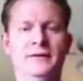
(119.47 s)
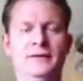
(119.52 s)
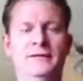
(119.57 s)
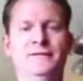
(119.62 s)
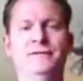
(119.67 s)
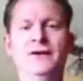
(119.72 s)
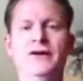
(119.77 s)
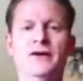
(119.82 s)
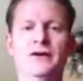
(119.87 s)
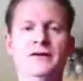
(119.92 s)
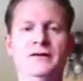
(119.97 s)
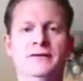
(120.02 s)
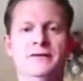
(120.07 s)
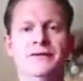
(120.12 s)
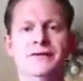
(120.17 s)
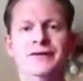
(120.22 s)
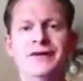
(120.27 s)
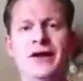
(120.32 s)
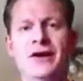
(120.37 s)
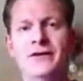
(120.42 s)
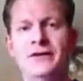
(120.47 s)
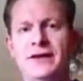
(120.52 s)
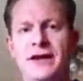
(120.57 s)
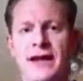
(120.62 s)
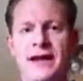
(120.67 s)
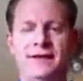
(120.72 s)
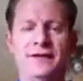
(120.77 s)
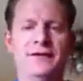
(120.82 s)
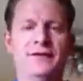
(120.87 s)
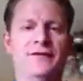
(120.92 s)
Fear, scare
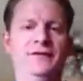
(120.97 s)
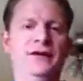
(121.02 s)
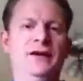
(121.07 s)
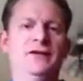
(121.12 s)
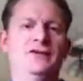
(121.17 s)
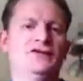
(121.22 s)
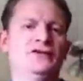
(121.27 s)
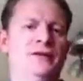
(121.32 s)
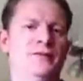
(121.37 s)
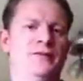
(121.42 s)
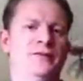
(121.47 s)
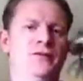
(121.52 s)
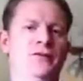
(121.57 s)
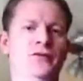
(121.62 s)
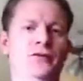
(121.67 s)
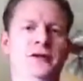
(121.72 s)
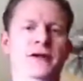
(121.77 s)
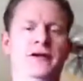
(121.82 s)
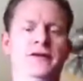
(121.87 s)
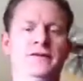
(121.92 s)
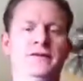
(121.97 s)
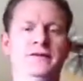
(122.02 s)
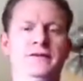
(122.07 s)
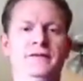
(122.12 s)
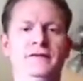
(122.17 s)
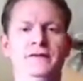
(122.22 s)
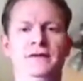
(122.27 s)
tactics. Dealerships do this.